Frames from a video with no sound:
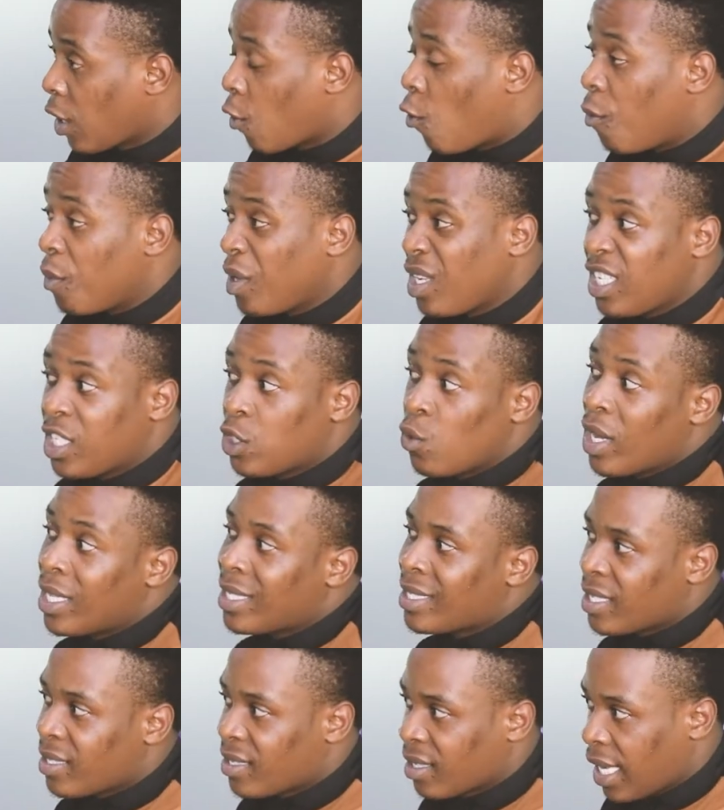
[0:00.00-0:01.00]
the community
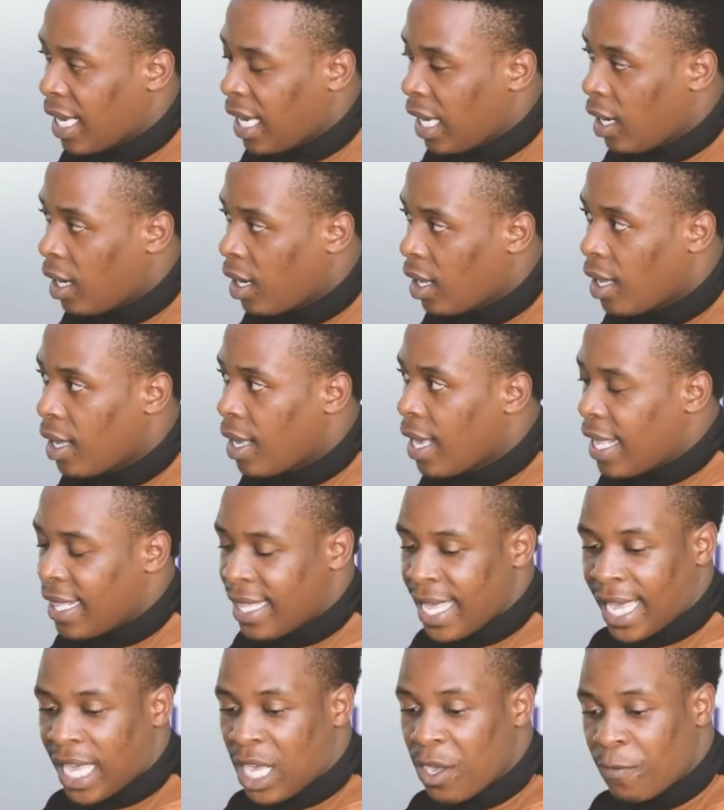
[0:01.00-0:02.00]
wants a skill.
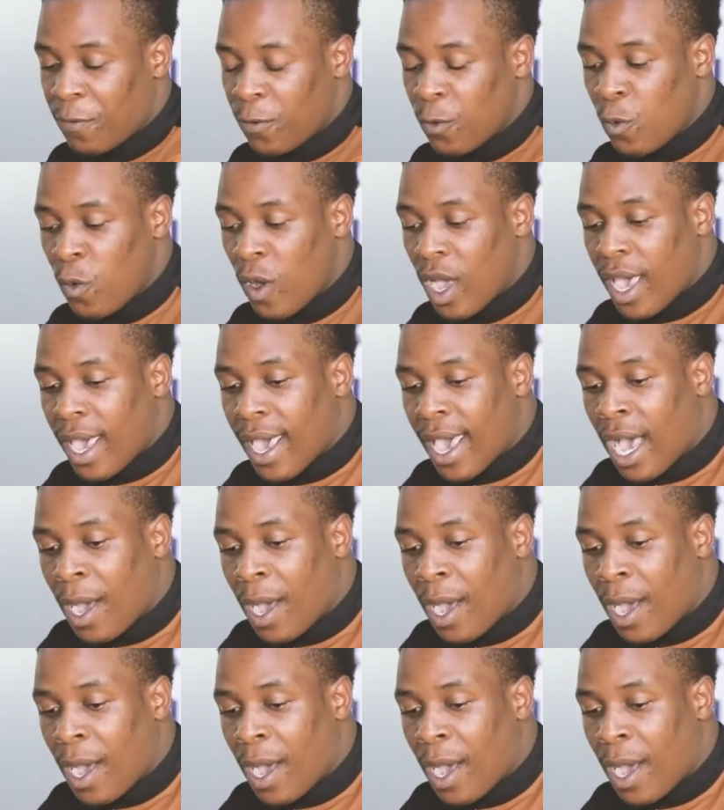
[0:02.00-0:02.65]
They give you